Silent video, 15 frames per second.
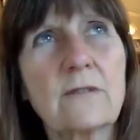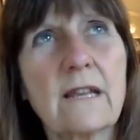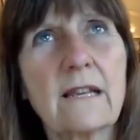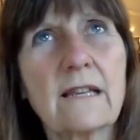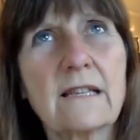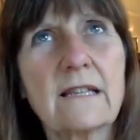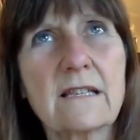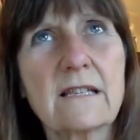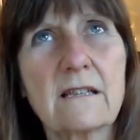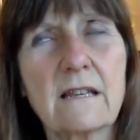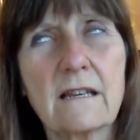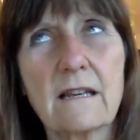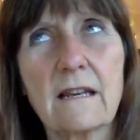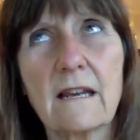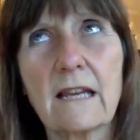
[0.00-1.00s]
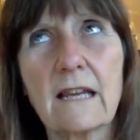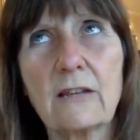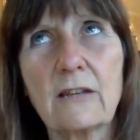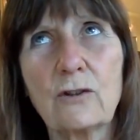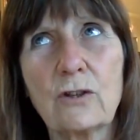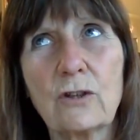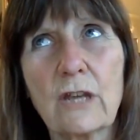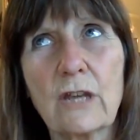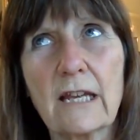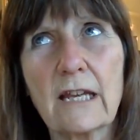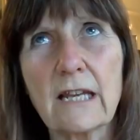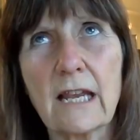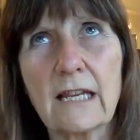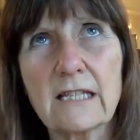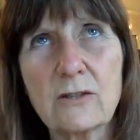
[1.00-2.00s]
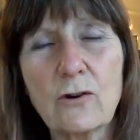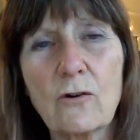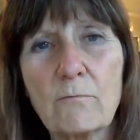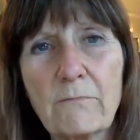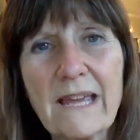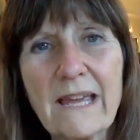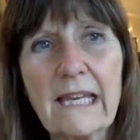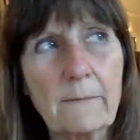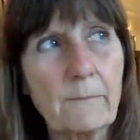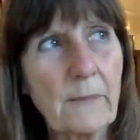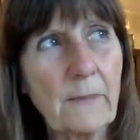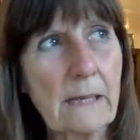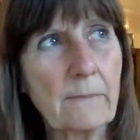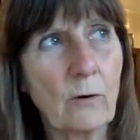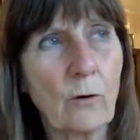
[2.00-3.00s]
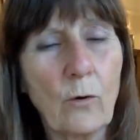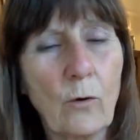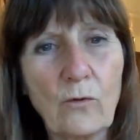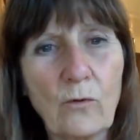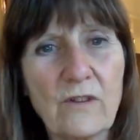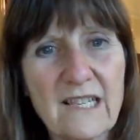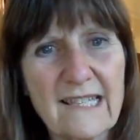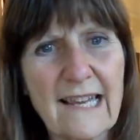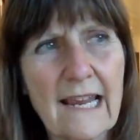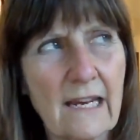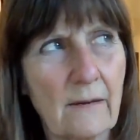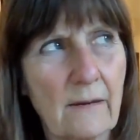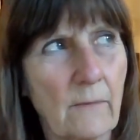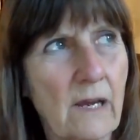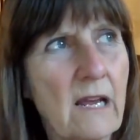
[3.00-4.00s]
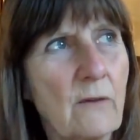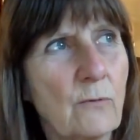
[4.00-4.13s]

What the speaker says: it's not making people all the same,